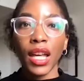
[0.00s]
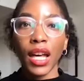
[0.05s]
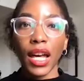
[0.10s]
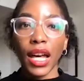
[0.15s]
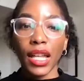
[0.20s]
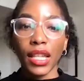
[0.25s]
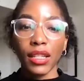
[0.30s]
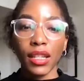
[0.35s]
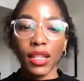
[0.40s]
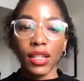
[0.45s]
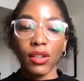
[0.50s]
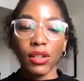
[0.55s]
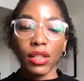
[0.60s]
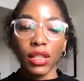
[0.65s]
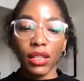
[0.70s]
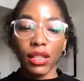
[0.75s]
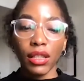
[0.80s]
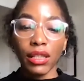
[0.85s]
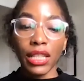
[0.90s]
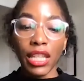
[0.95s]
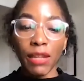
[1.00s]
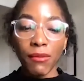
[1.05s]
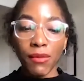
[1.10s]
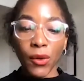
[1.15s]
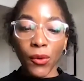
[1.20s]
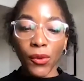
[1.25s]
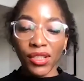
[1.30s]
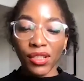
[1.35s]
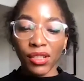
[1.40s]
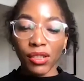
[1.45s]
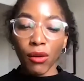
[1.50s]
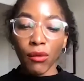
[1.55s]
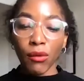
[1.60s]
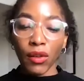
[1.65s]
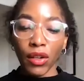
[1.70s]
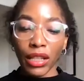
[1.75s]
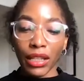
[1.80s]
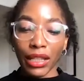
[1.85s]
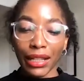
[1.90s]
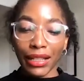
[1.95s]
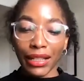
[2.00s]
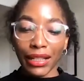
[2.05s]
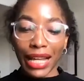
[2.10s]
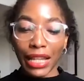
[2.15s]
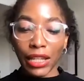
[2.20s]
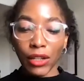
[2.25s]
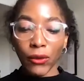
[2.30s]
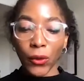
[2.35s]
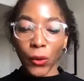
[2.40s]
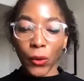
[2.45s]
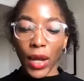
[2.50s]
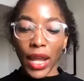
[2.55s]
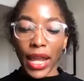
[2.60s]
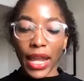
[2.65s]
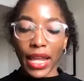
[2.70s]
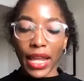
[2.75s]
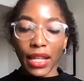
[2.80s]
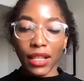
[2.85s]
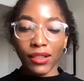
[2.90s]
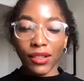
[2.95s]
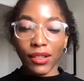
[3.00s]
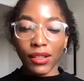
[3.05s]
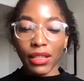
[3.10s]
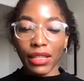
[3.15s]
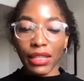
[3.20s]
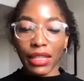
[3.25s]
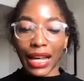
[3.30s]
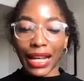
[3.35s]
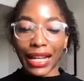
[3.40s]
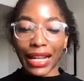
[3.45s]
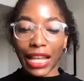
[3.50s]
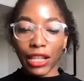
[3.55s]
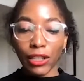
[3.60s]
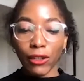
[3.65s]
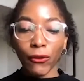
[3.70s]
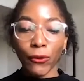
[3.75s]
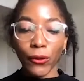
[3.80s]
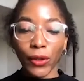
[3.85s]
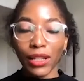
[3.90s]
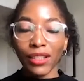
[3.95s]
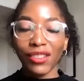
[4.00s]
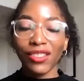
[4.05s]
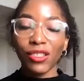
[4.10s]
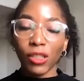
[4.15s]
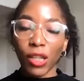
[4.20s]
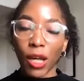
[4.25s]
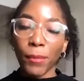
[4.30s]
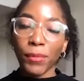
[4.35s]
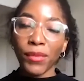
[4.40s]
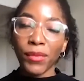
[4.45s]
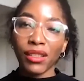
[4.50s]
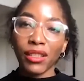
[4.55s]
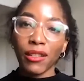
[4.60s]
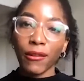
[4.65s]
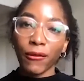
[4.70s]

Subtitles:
and you know Libya was so like, kind of a way that kind of really stopped the